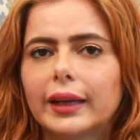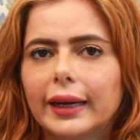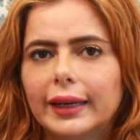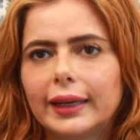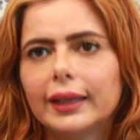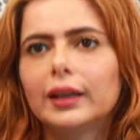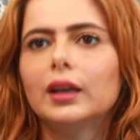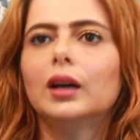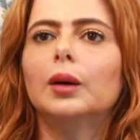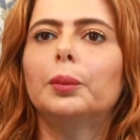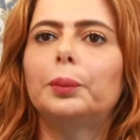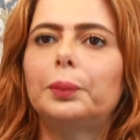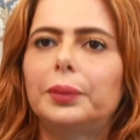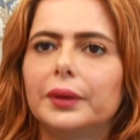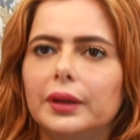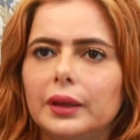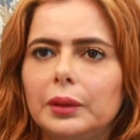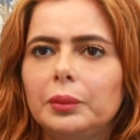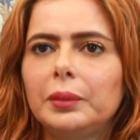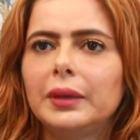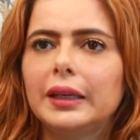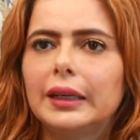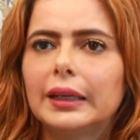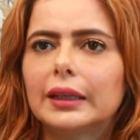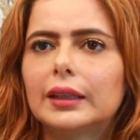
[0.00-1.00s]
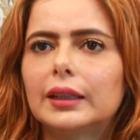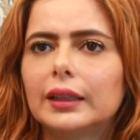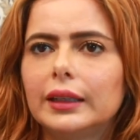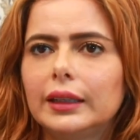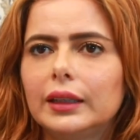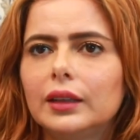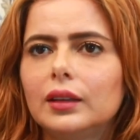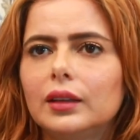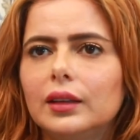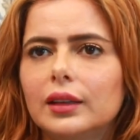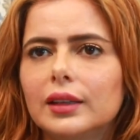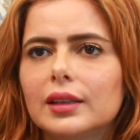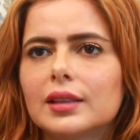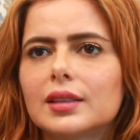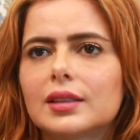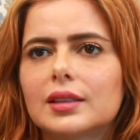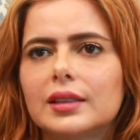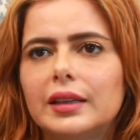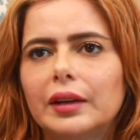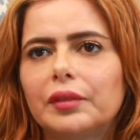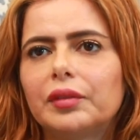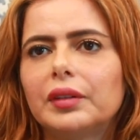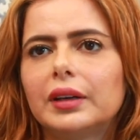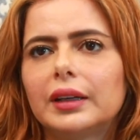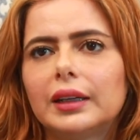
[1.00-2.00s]
getting up immediately is
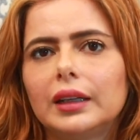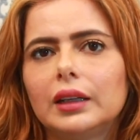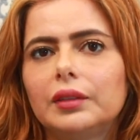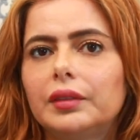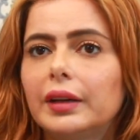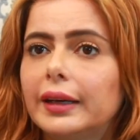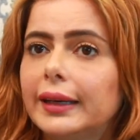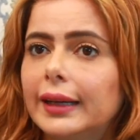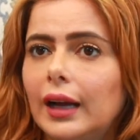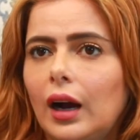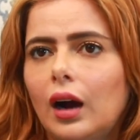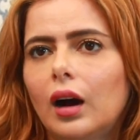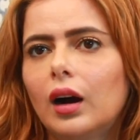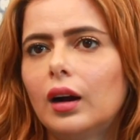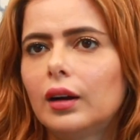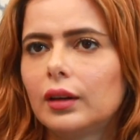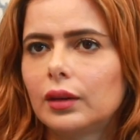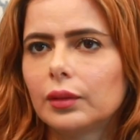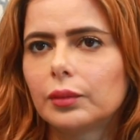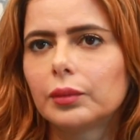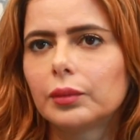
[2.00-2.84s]
definitely very hard